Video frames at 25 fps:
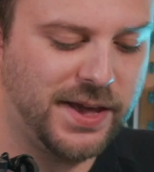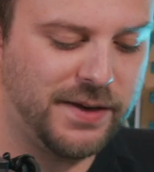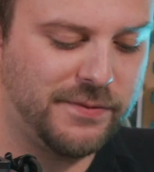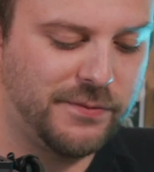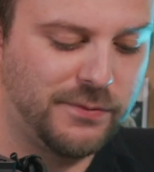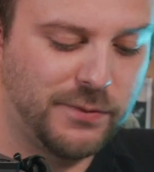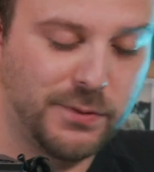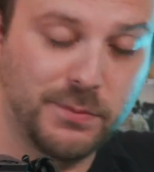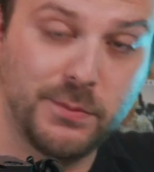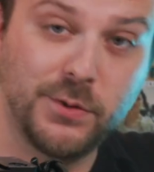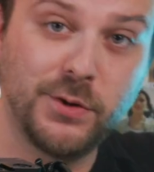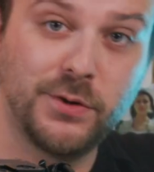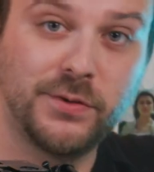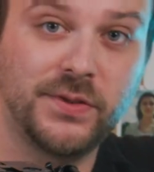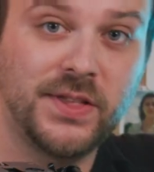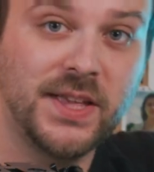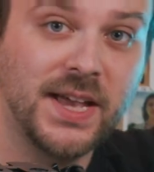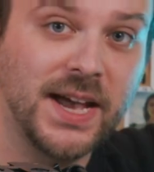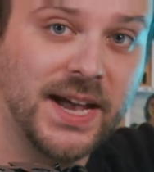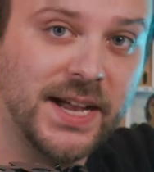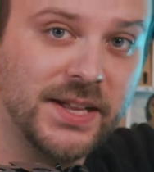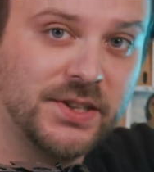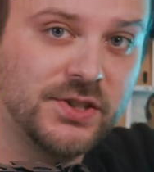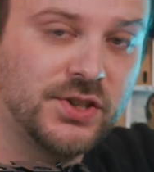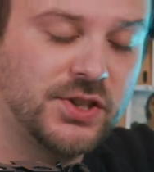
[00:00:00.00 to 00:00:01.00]
have removed the
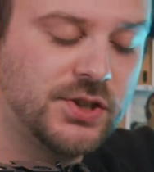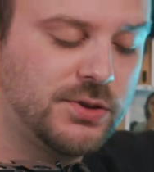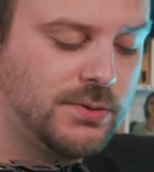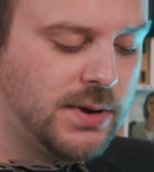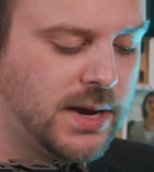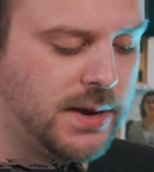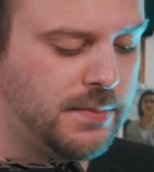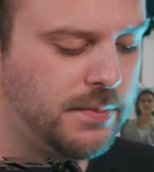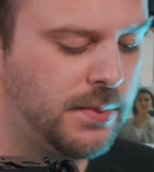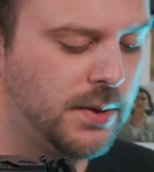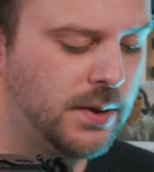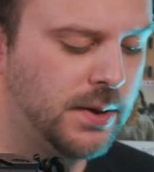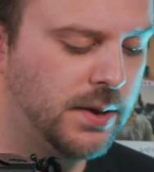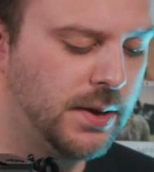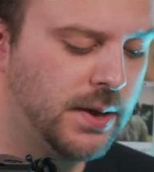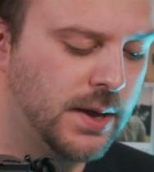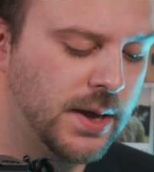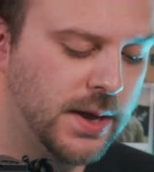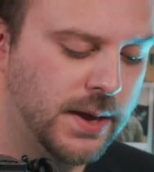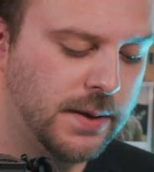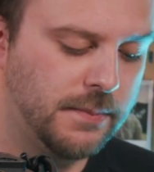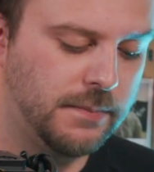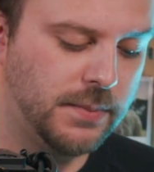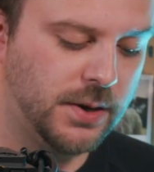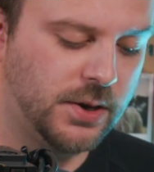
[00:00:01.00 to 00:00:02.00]
hand strap
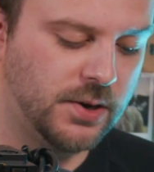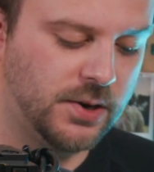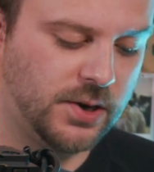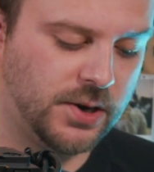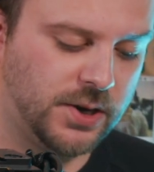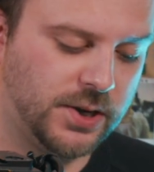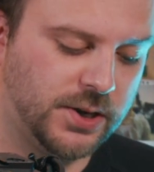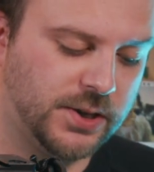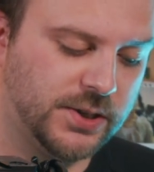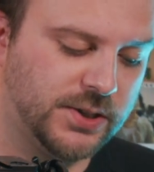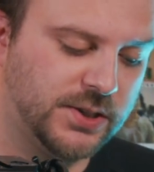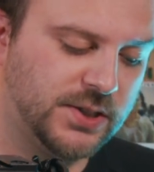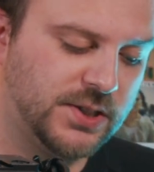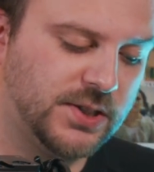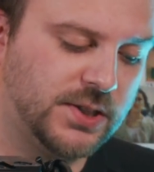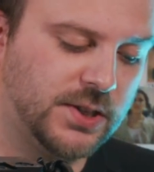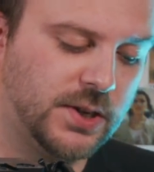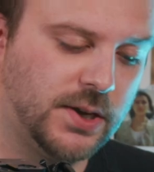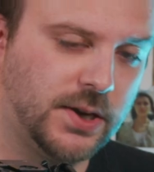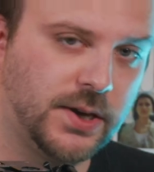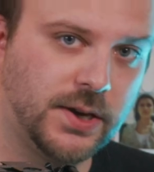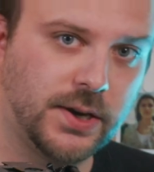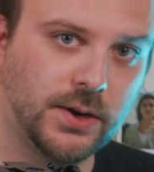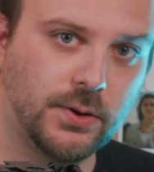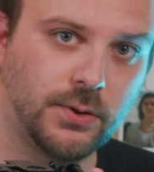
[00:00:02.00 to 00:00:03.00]
because
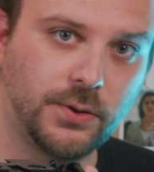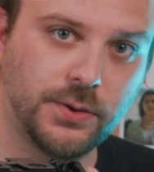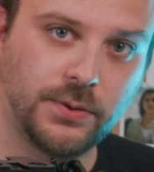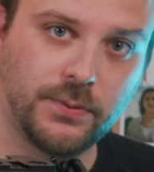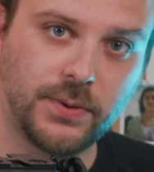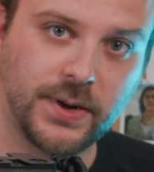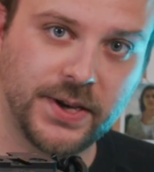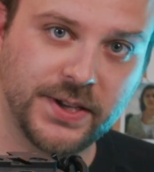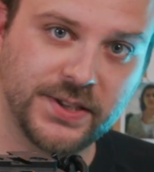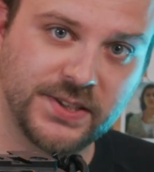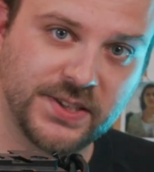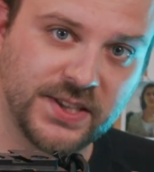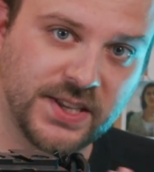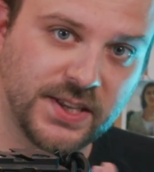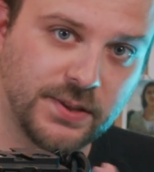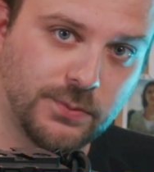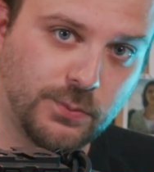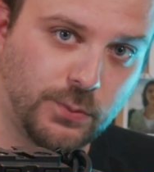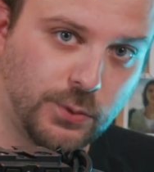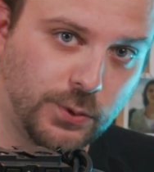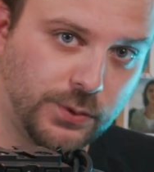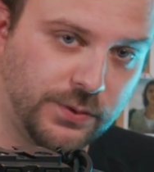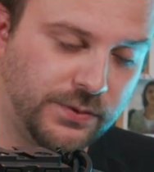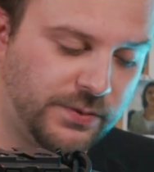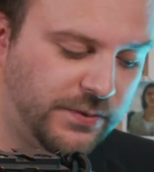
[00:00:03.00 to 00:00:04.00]
otherwise it
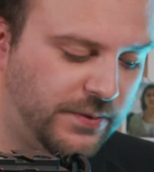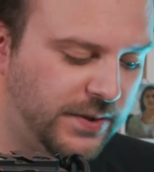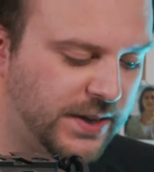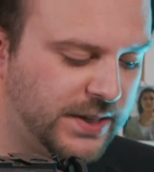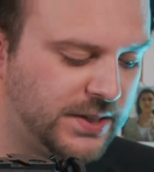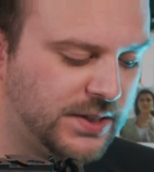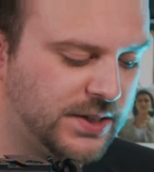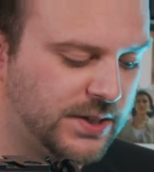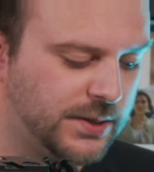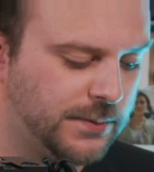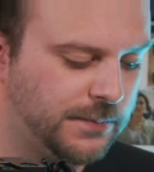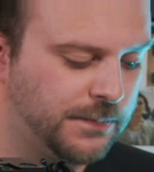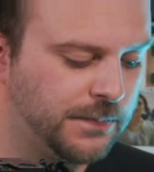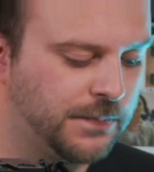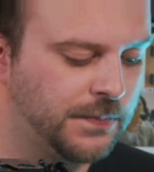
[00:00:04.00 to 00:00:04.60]
won't fit.